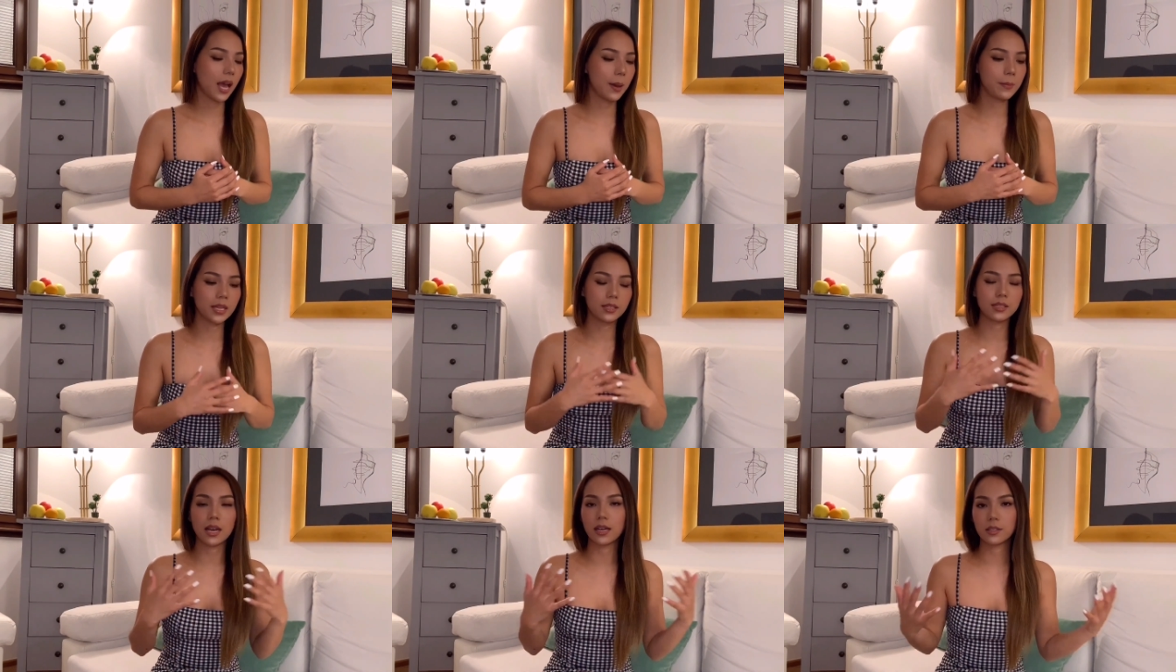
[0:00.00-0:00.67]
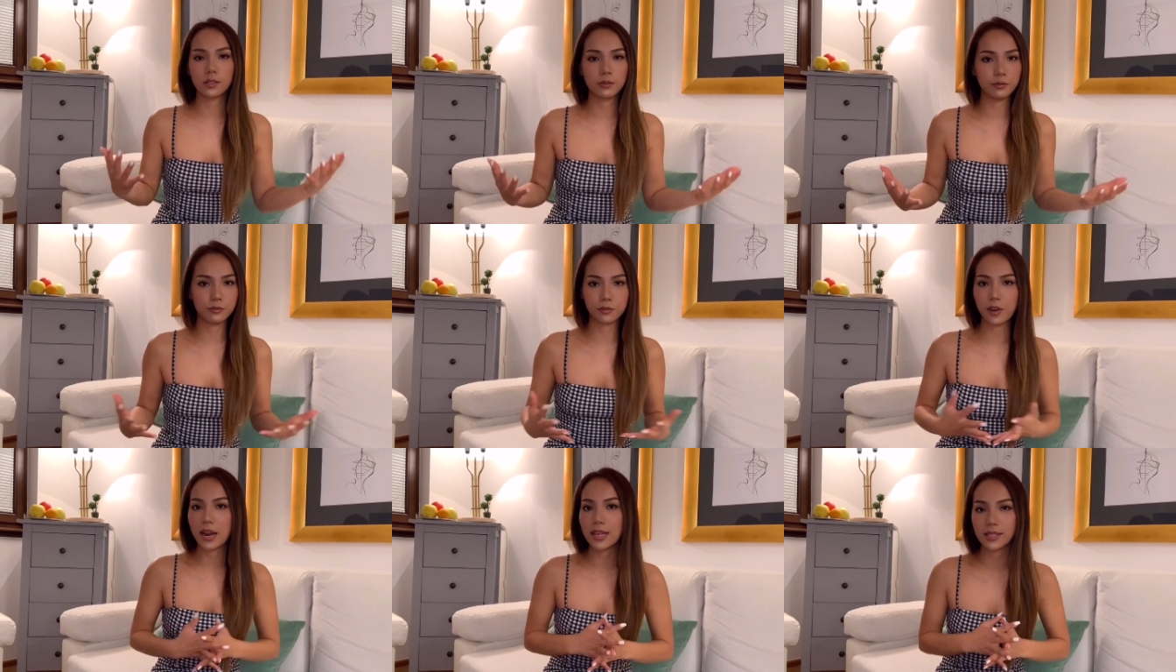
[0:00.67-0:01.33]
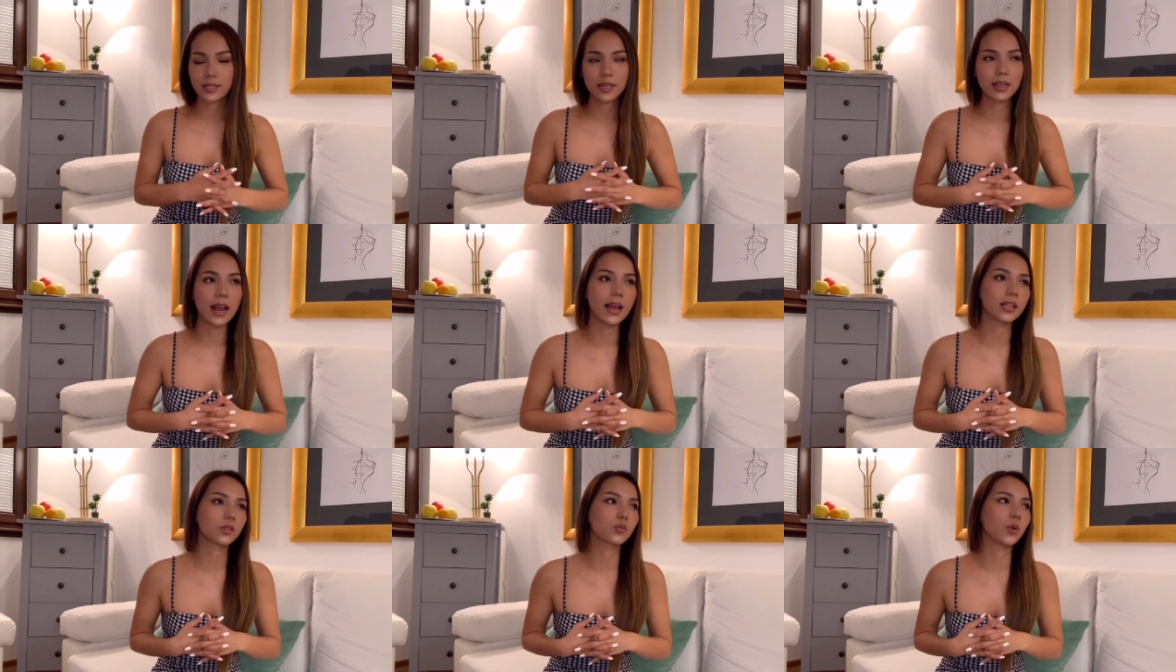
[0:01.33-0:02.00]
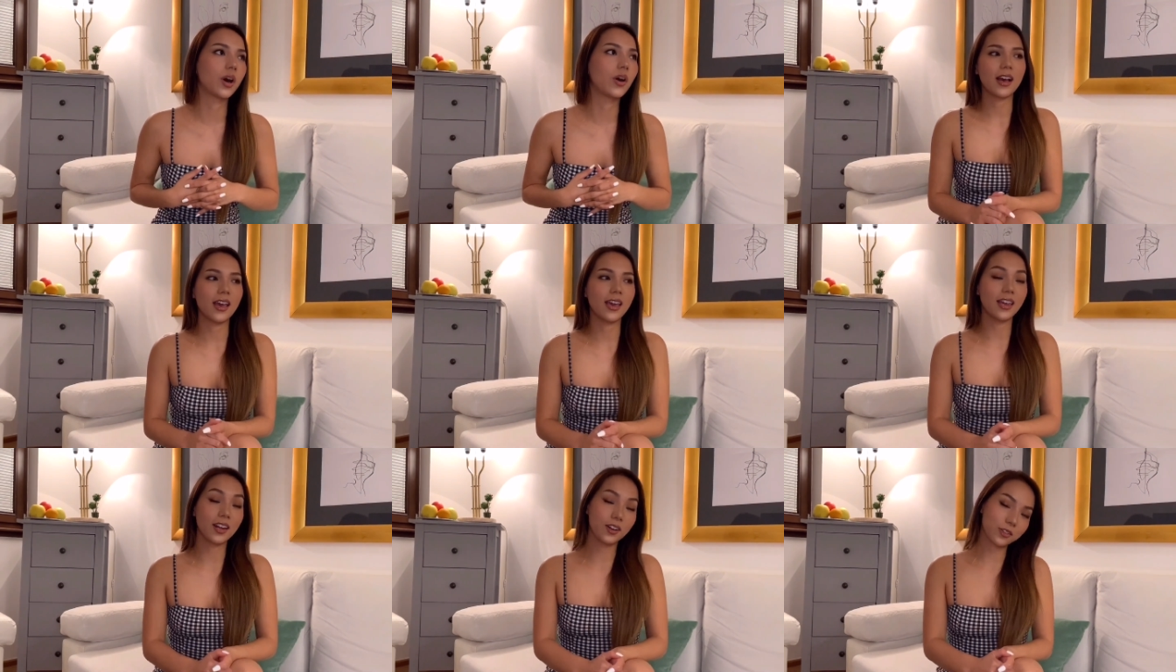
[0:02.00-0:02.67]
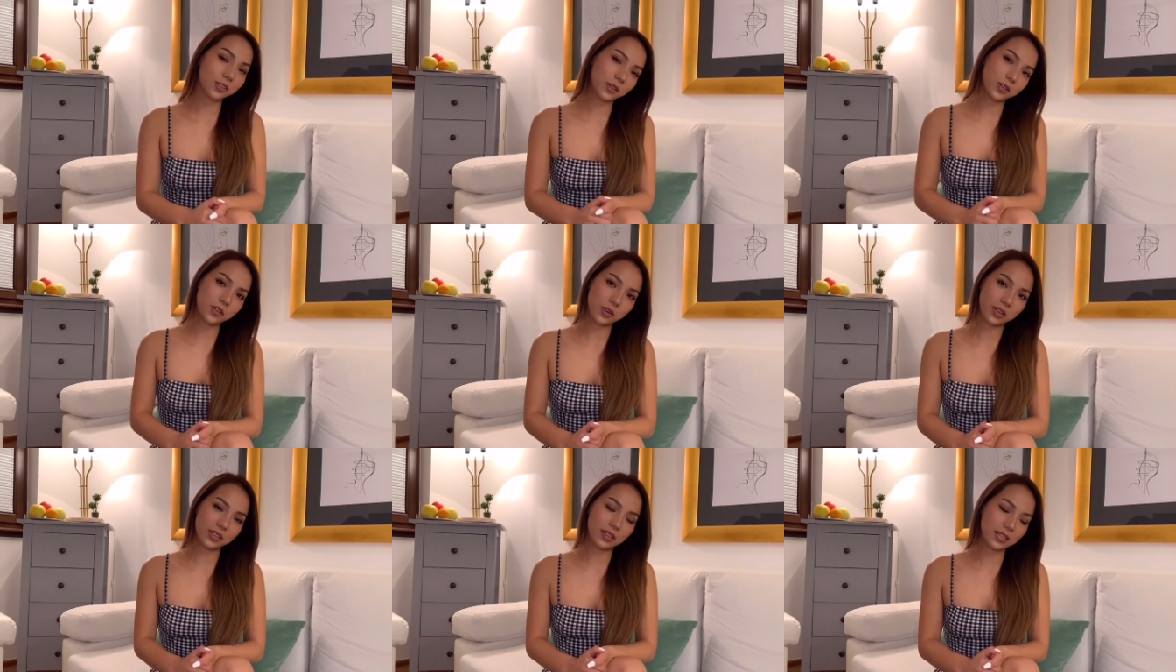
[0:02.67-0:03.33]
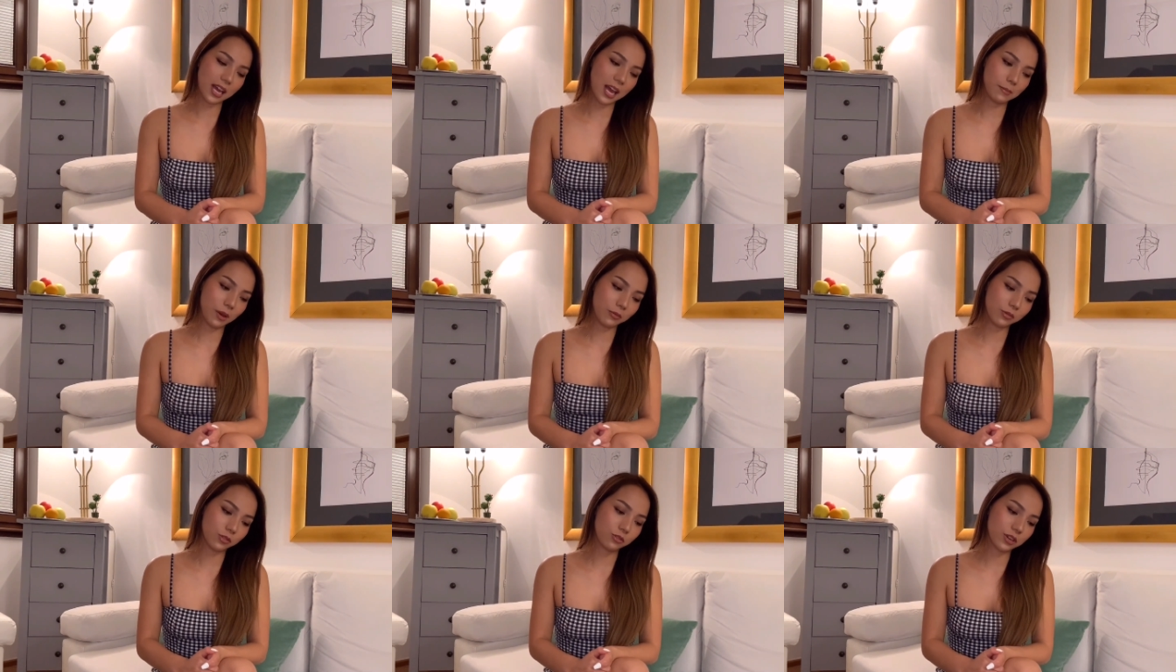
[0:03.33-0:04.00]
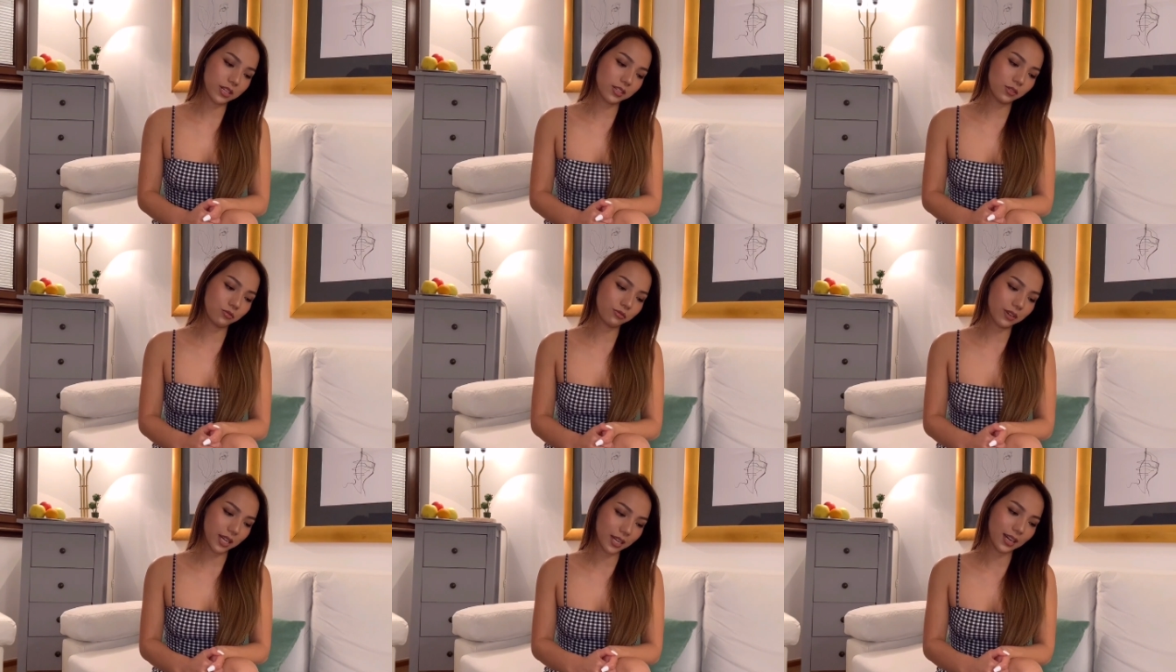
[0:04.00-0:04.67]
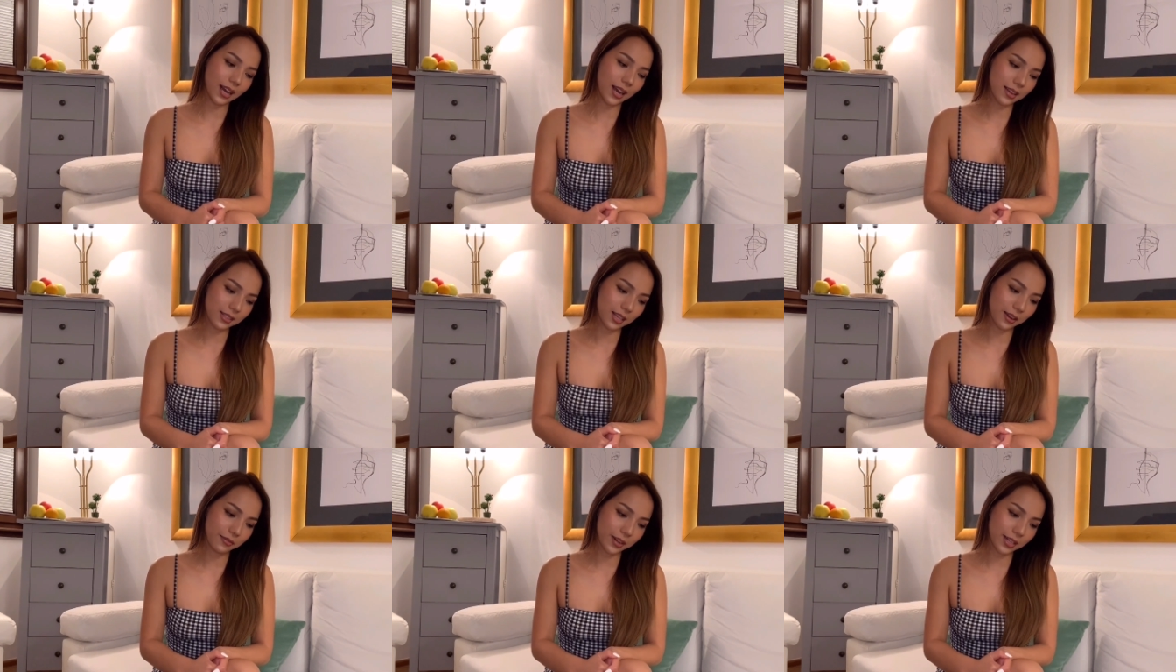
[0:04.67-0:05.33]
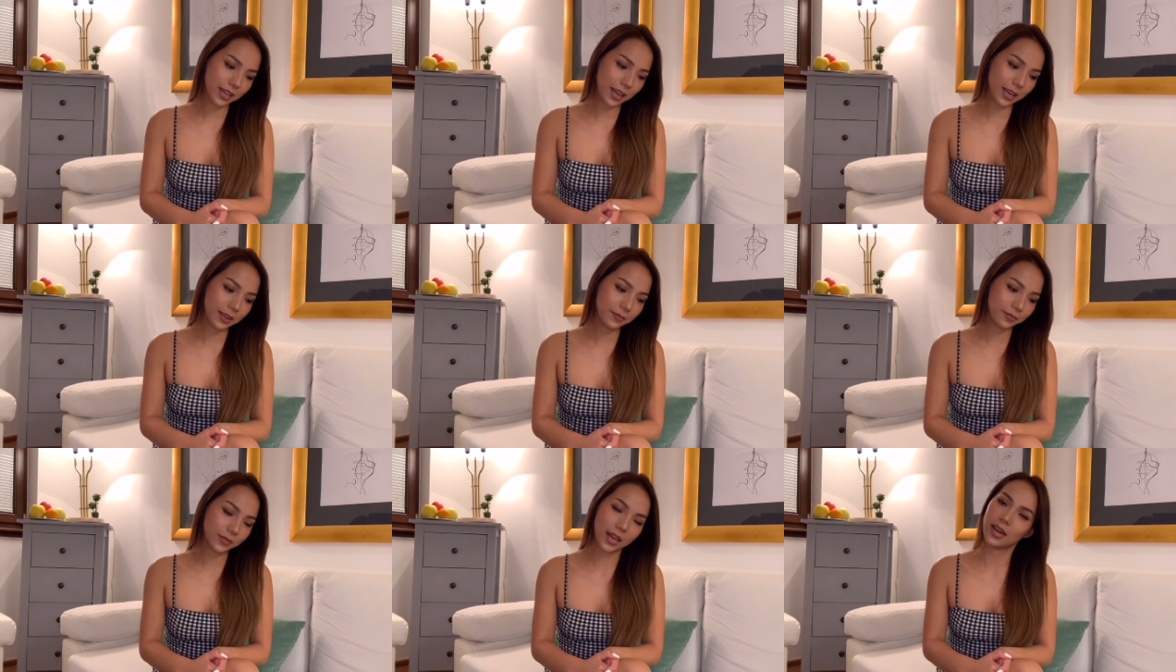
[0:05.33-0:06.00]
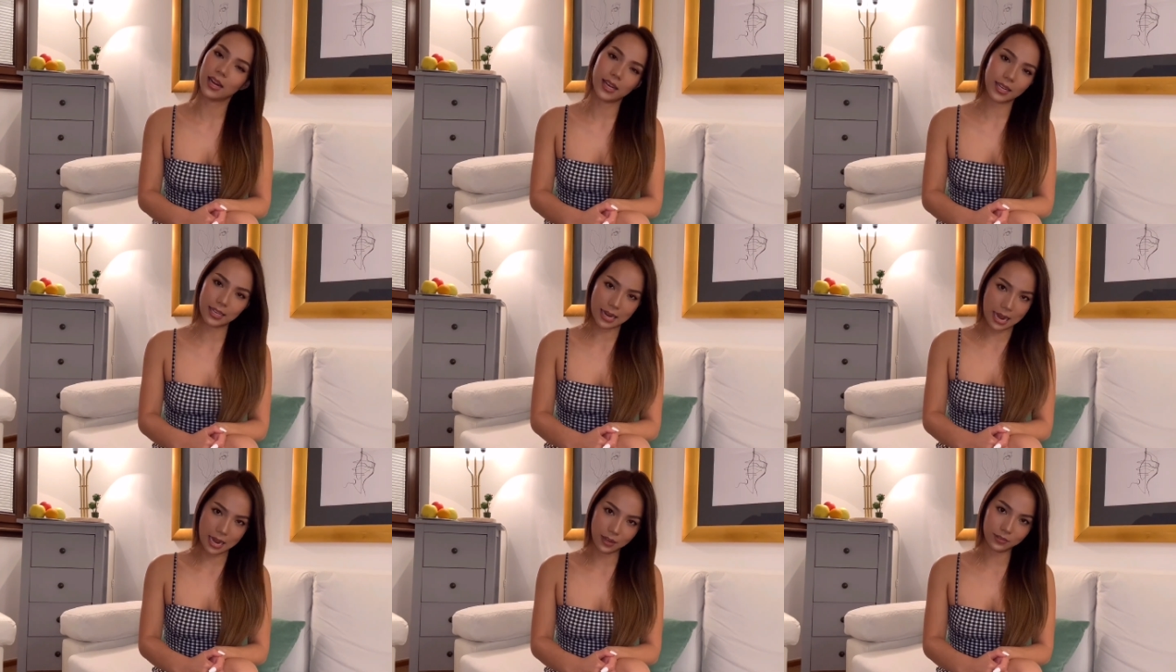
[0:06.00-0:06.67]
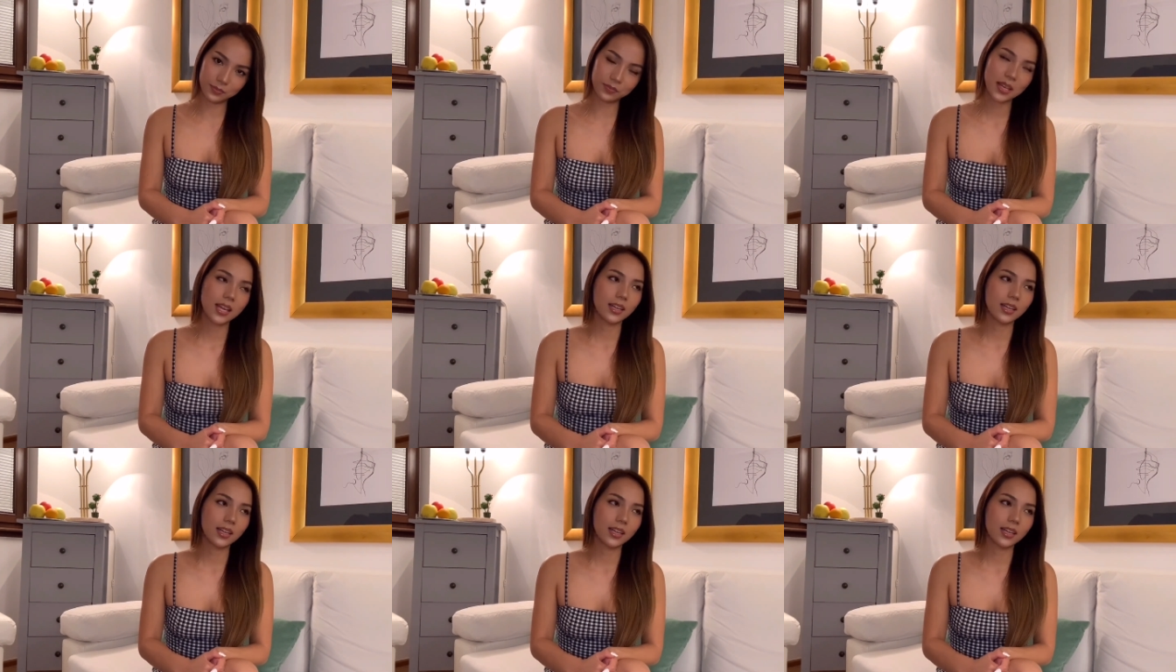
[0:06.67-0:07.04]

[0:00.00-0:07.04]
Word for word: i made tons of friends there as well and also enjoying the time i was dressing really nice every day not like now